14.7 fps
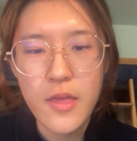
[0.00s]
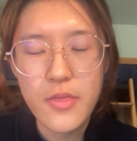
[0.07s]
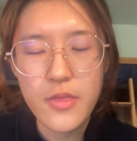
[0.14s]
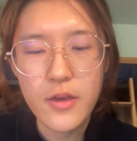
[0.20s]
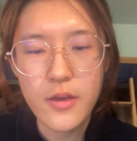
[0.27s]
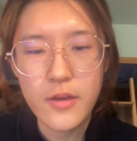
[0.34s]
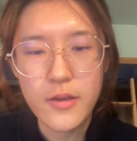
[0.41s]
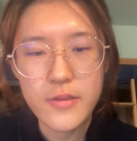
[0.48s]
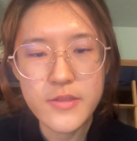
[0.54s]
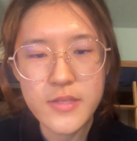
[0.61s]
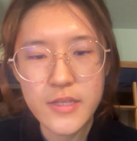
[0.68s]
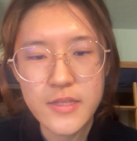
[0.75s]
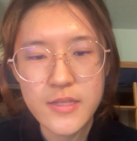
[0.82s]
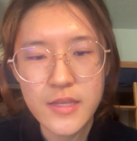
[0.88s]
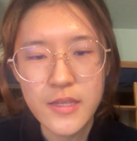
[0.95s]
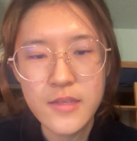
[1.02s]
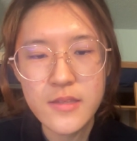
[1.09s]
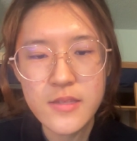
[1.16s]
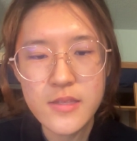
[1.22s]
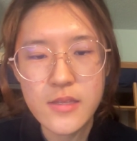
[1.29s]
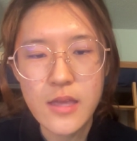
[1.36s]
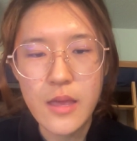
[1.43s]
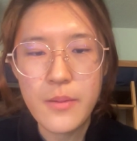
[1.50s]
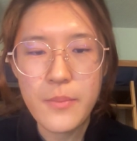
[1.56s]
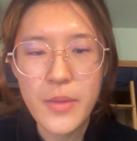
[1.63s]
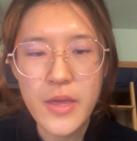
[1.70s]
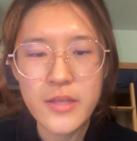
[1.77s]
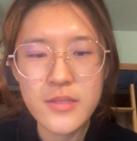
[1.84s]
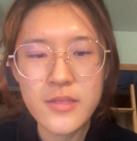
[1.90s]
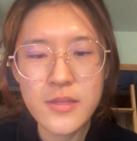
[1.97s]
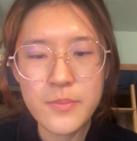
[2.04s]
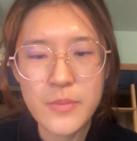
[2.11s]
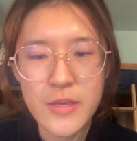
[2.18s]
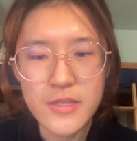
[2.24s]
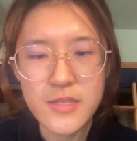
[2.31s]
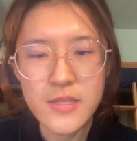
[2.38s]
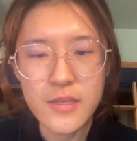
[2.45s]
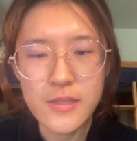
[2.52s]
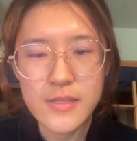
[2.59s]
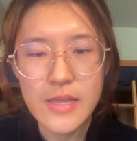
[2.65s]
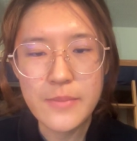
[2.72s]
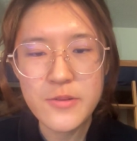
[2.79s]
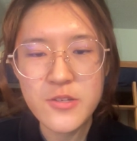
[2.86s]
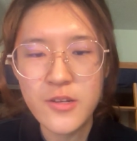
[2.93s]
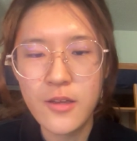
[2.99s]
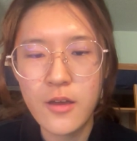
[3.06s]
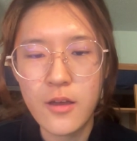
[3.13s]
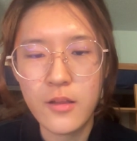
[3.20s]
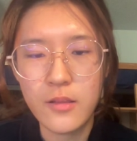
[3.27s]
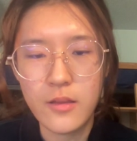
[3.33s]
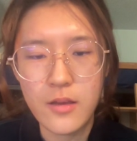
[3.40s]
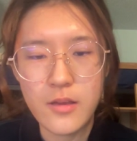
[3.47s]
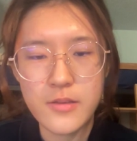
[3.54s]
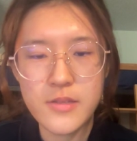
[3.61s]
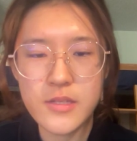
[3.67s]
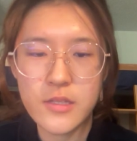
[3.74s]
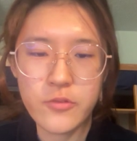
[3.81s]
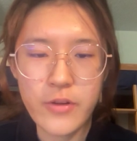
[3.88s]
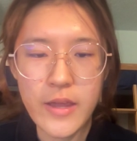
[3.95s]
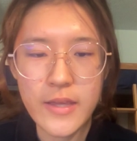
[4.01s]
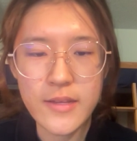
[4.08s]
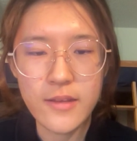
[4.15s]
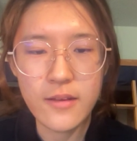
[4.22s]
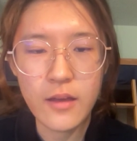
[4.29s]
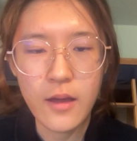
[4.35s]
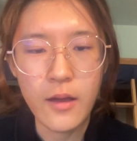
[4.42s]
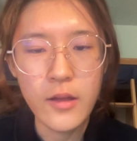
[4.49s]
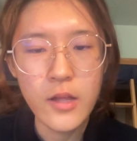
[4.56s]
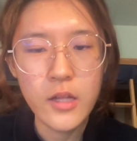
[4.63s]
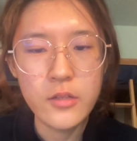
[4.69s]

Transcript: The 16th Amendment's exception clause created a